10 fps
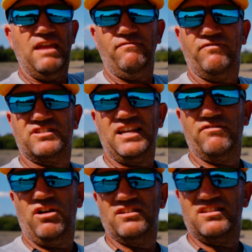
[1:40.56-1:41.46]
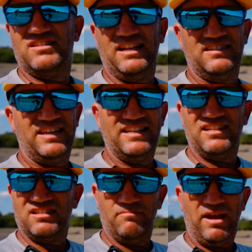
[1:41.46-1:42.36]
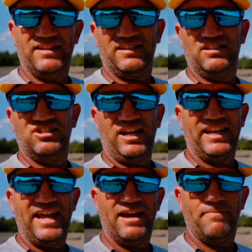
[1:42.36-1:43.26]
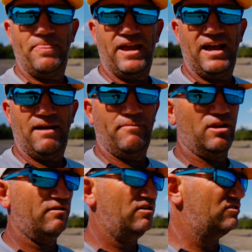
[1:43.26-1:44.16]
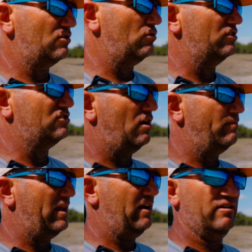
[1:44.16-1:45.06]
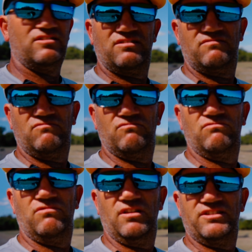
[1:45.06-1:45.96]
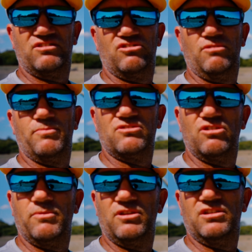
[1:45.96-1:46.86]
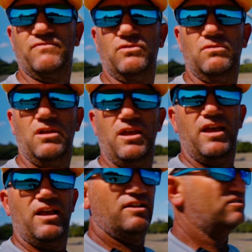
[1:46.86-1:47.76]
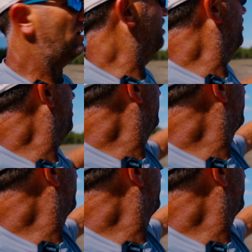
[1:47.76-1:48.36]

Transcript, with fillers: even for sunrises, sunsets, it's amazing. Check it out. I use it all the time now. It's really super useful. So